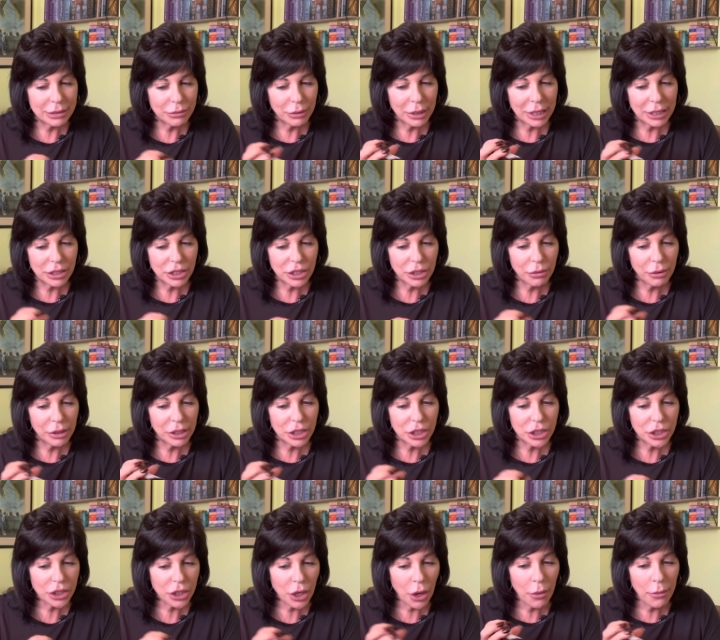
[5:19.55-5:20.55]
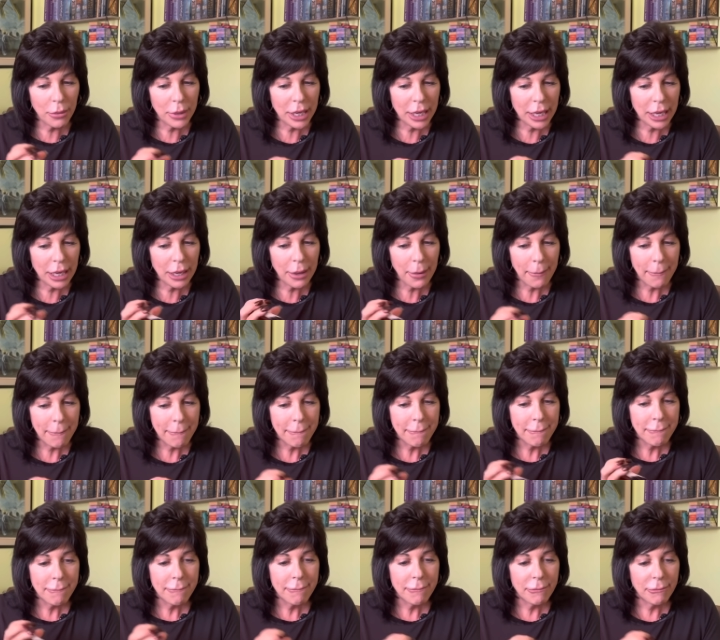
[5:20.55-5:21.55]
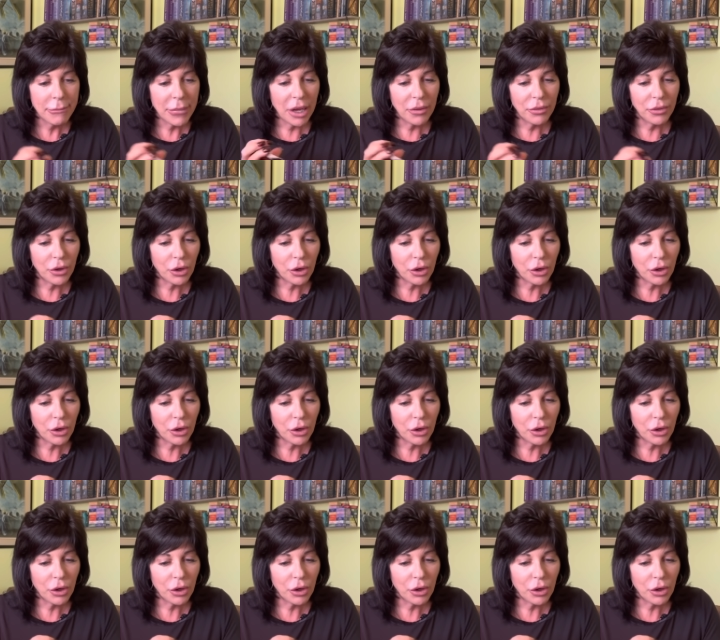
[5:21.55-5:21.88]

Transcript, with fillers: What else do you want to show me about